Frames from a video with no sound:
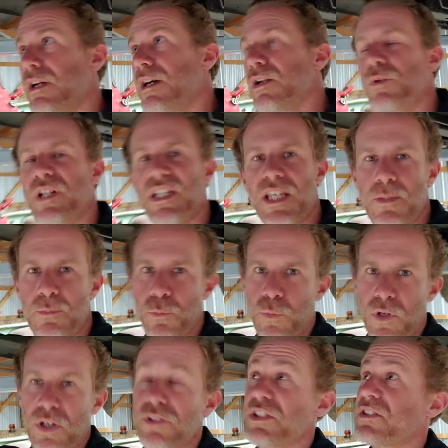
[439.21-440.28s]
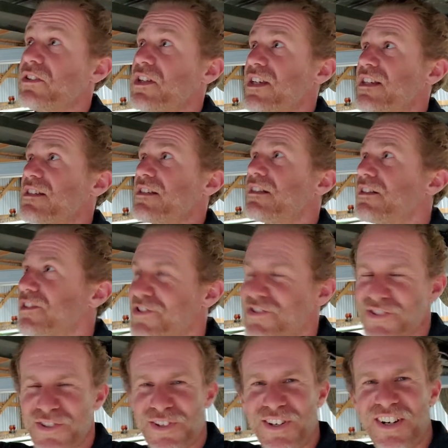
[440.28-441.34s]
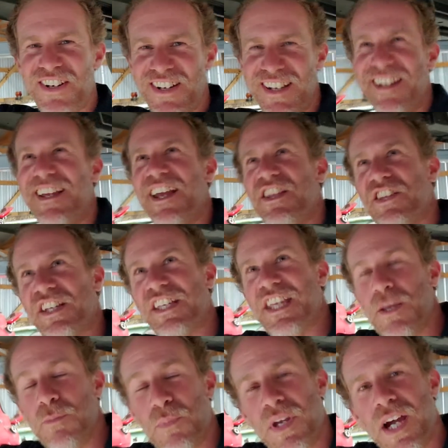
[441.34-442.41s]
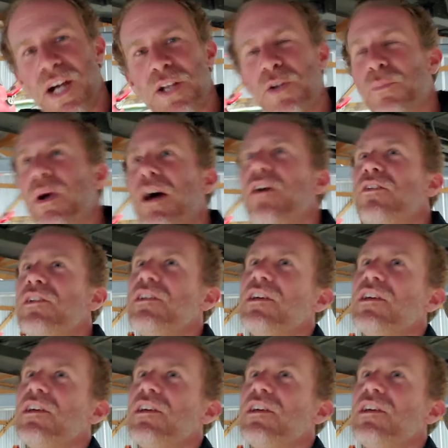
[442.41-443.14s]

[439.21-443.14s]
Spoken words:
I don't want to keep welding things into this car and then keep cutting them out,